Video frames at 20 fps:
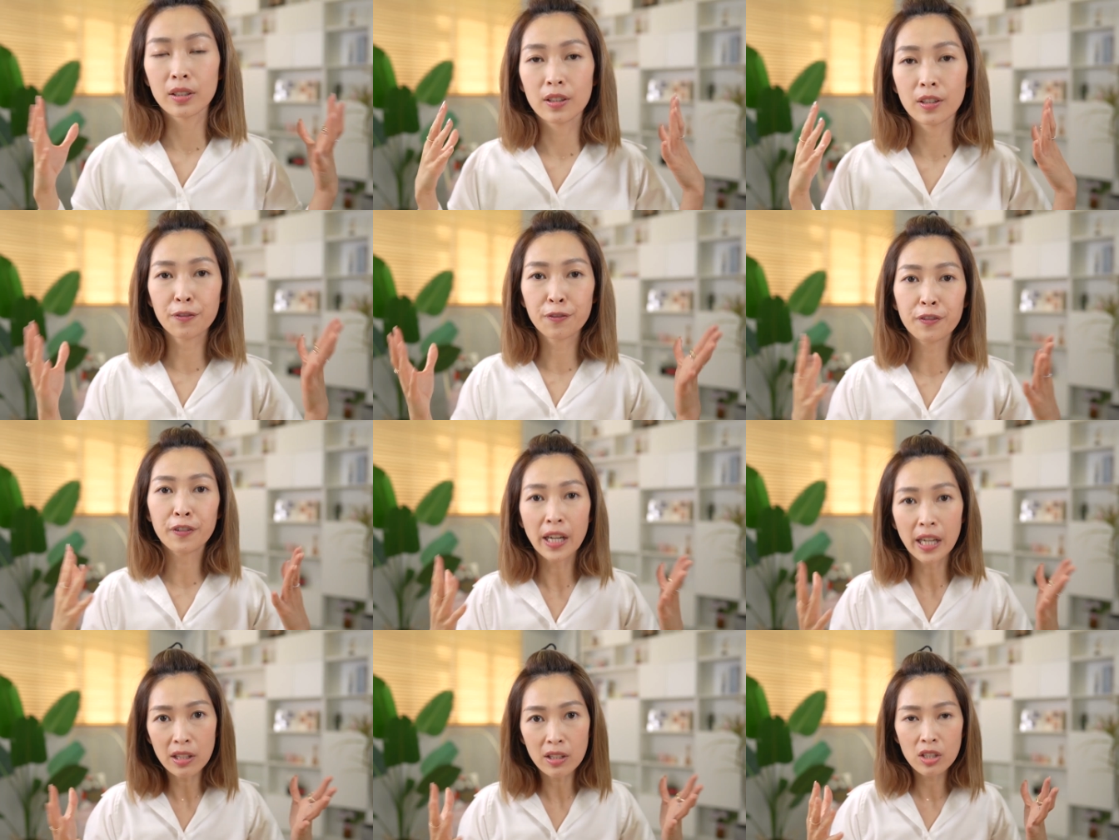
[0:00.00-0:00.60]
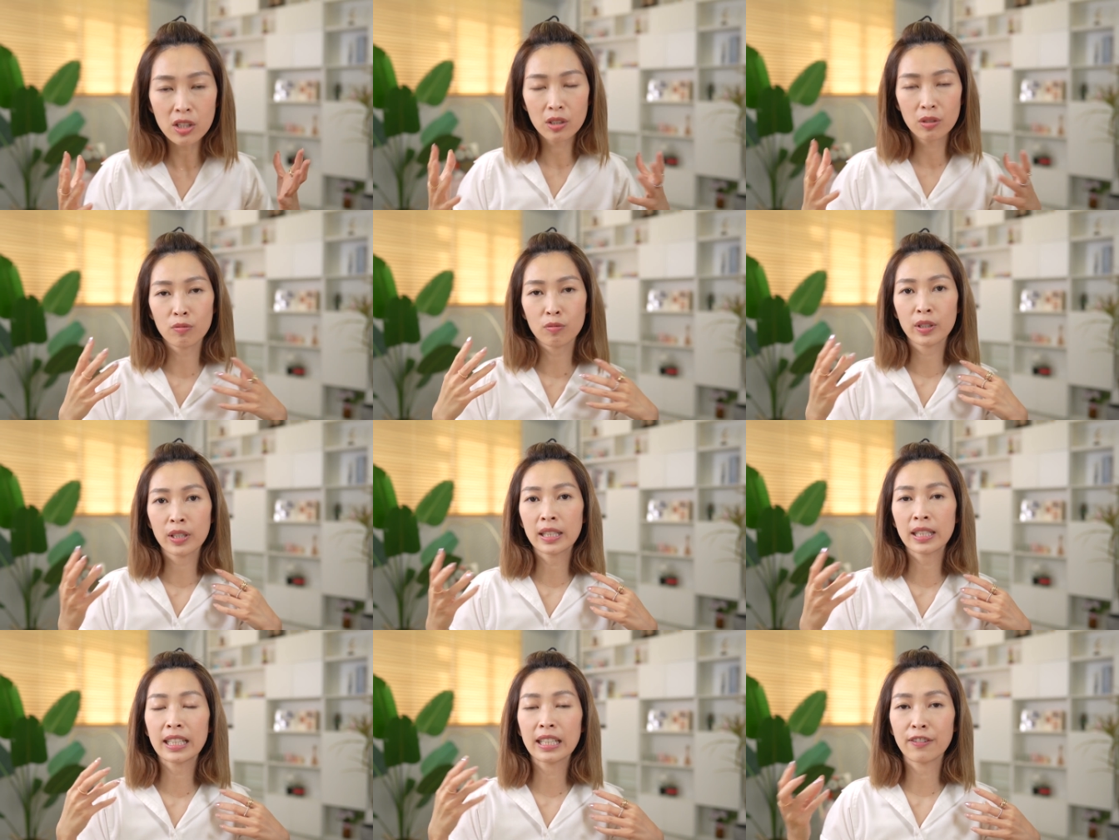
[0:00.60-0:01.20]
The fringe
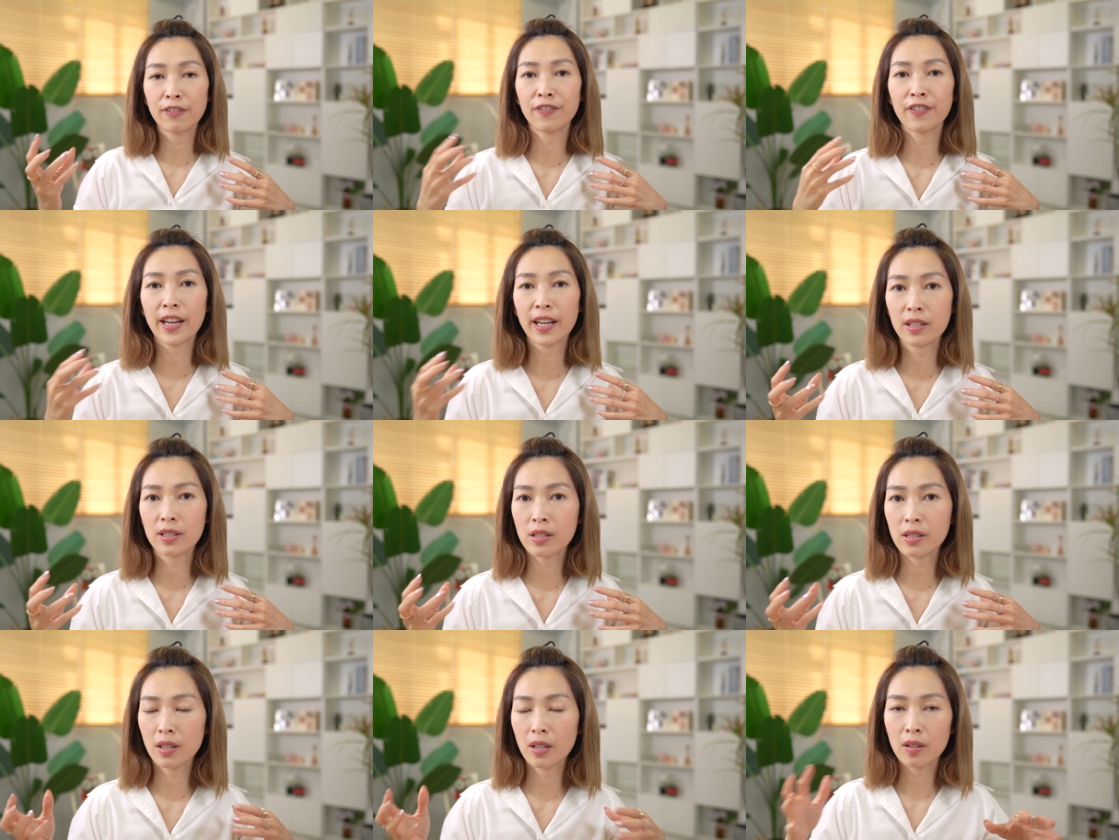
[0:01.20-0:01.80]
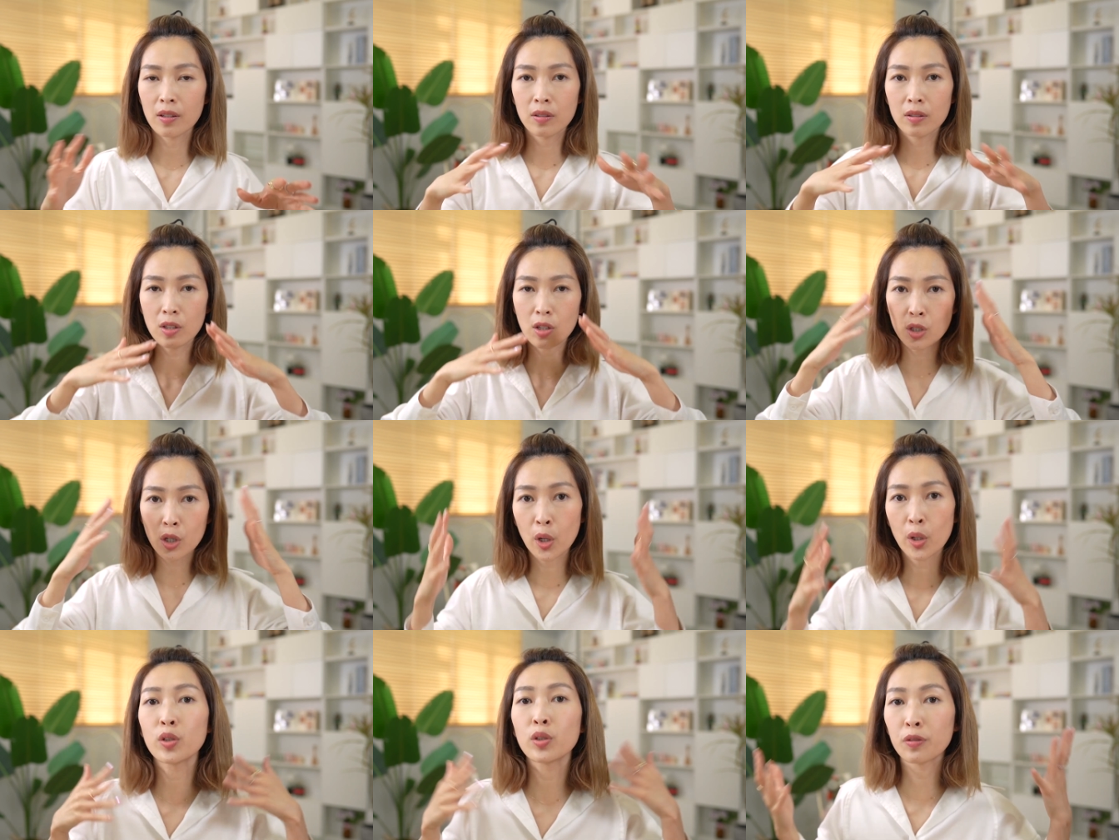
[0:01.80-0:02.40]
really affects the
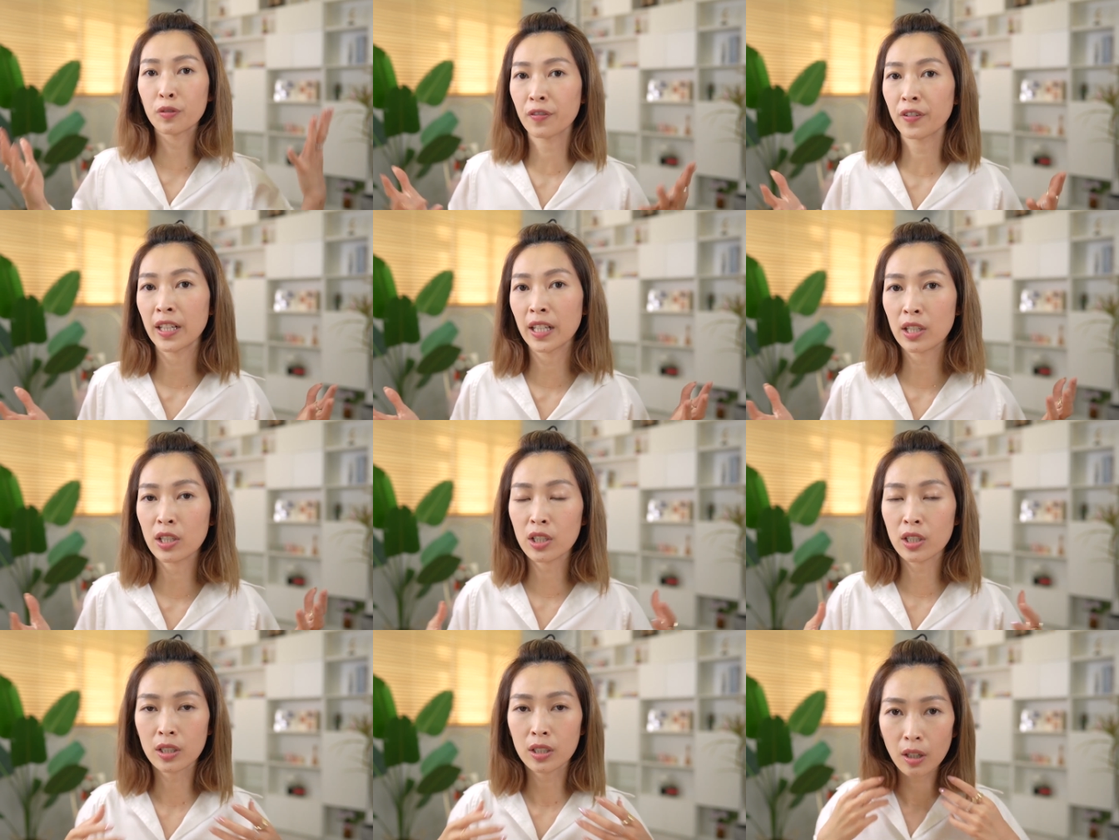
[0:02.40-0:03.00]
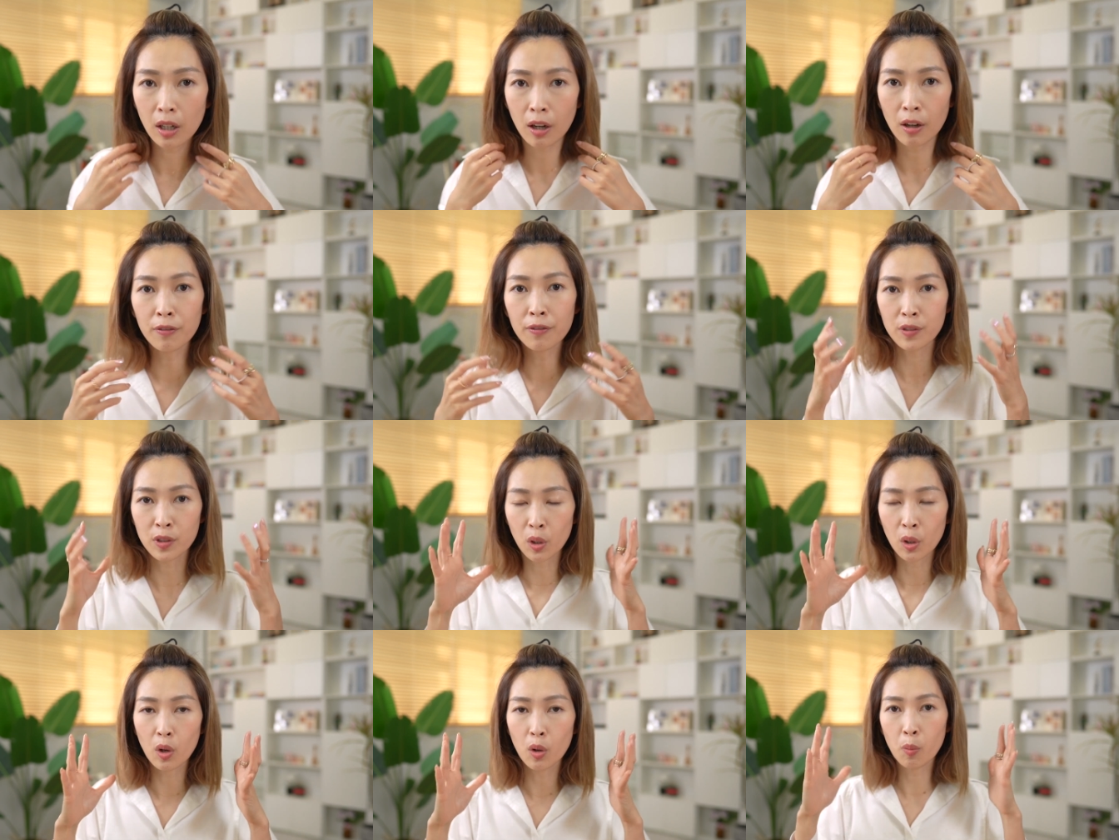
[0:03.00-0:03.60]
total finish of
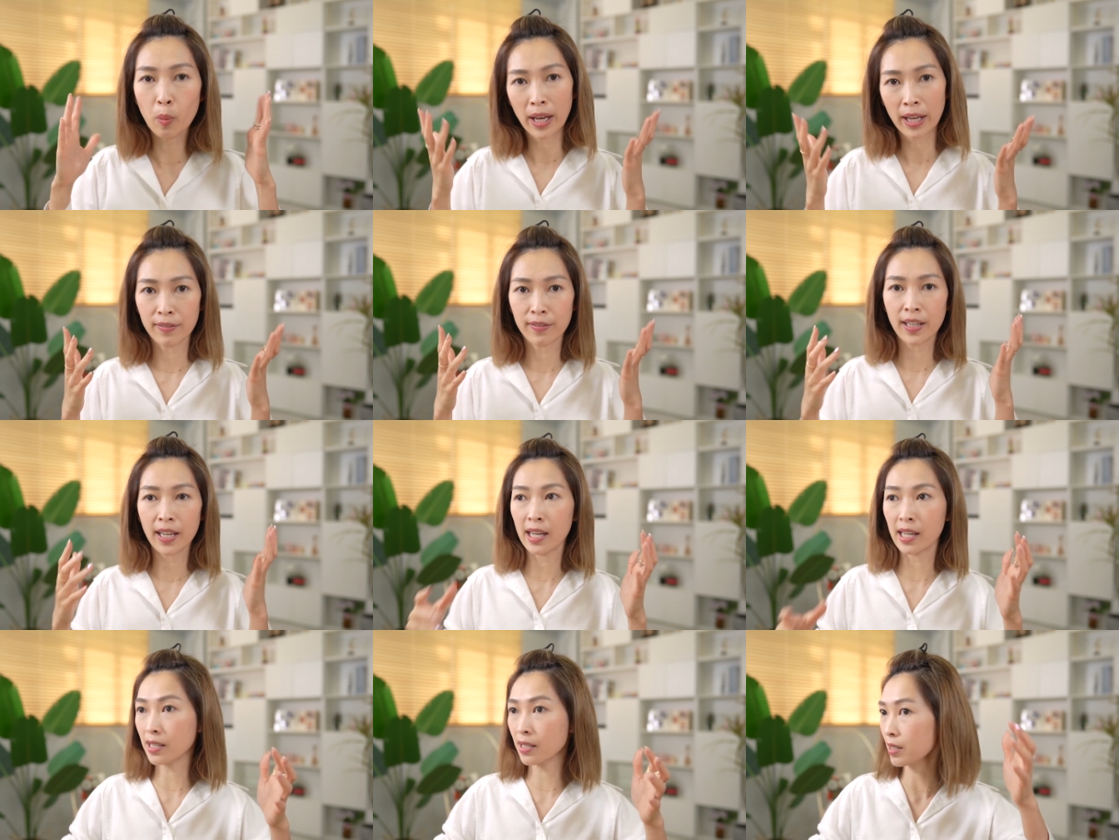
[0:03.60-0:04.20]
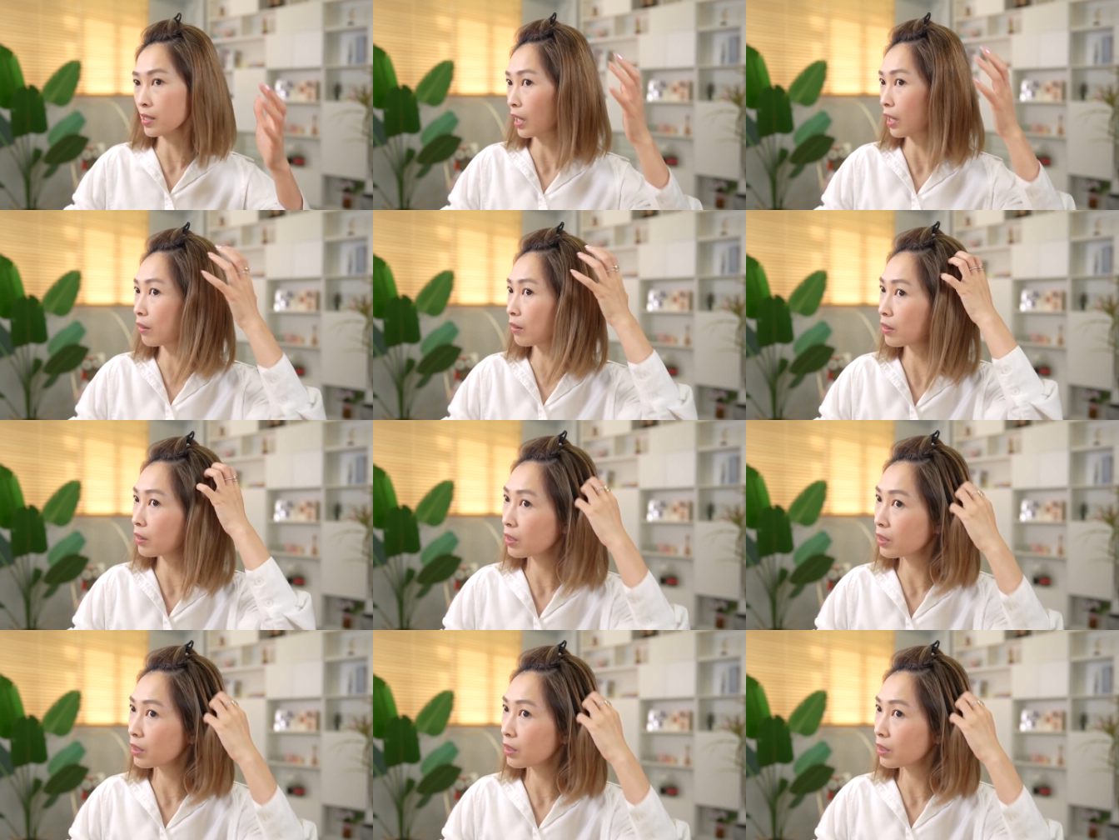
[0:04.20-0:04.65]
your wavy hairstyle.